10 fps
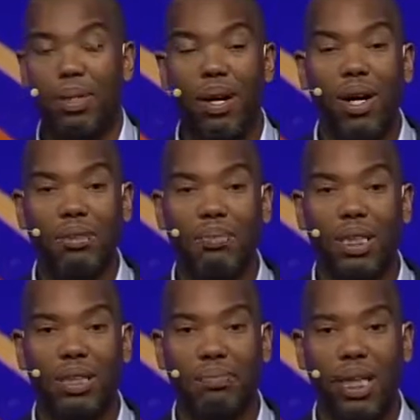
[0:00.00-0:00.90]
They're
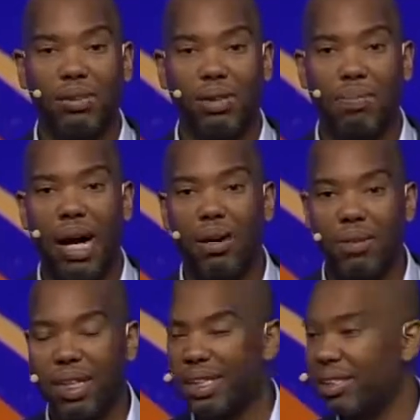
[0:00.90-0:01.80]
ultimately based on power
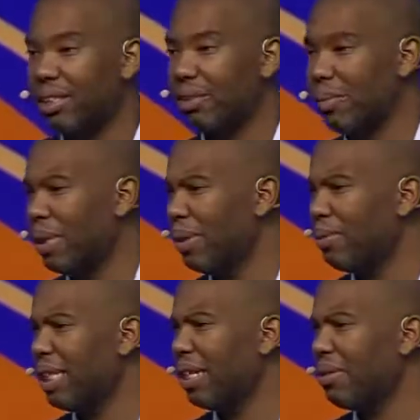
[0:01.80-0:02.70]
relationships.
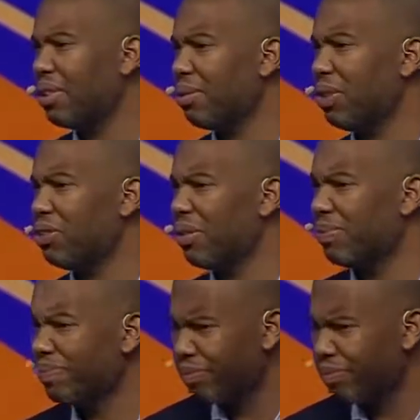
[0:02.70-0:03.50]
We know this to be true.